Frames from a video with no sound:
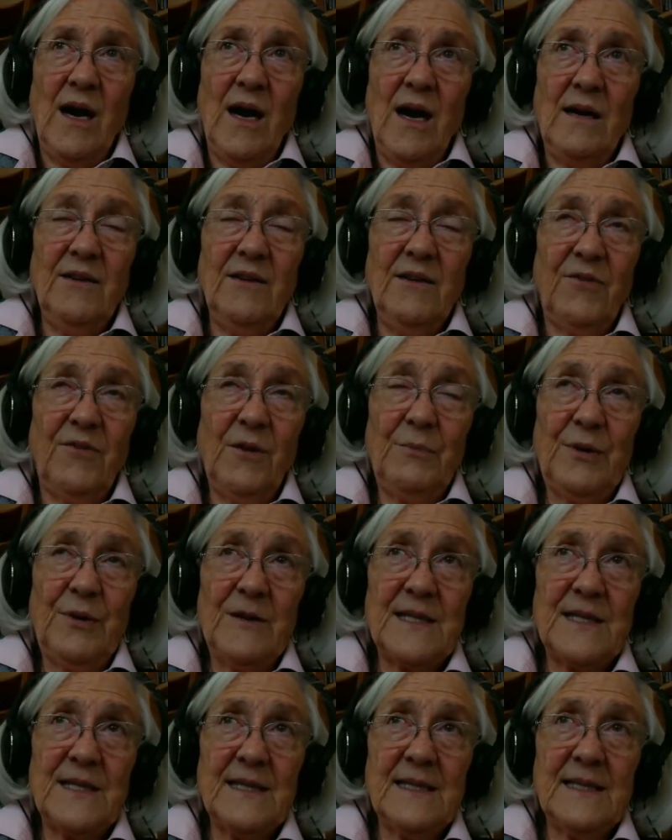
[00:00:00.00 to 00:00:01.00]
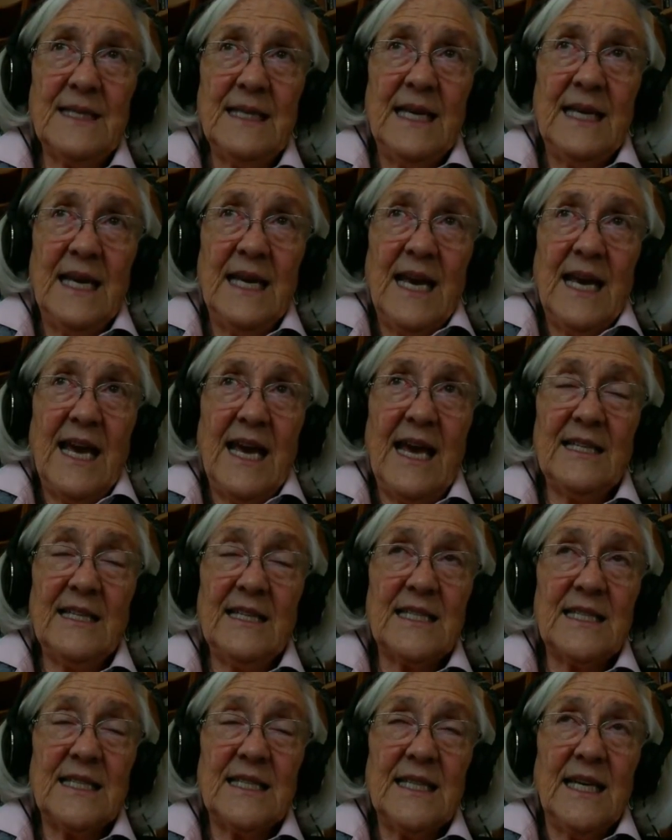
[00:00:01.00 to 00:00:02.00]
if a person
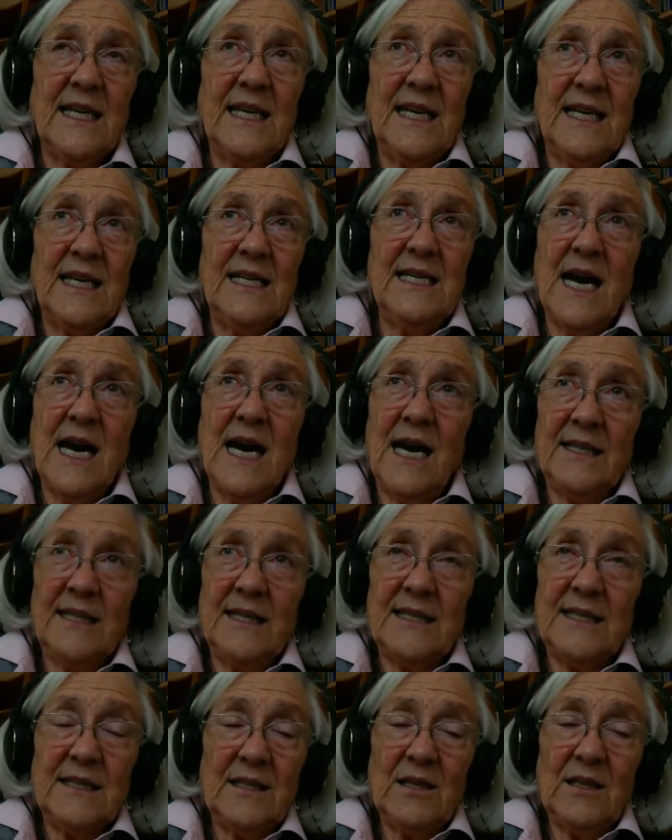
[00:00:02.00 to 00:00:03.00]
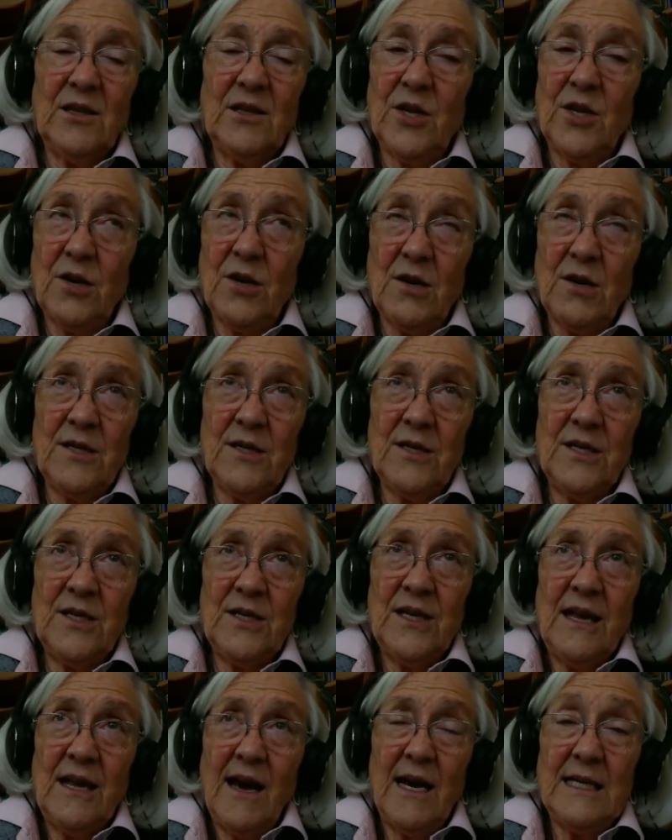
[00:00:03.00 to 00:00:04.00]
has not learned
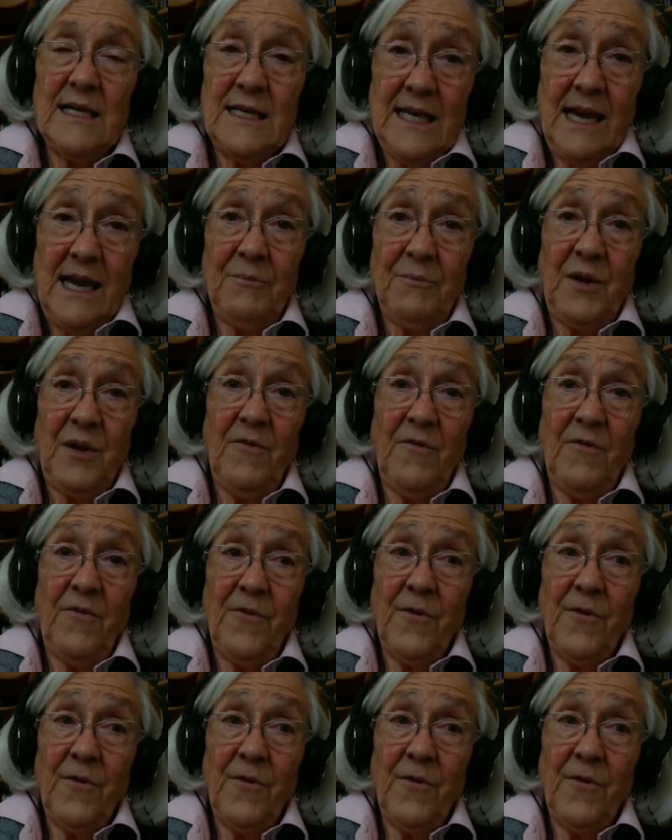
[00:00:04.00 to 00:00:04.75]
adaptive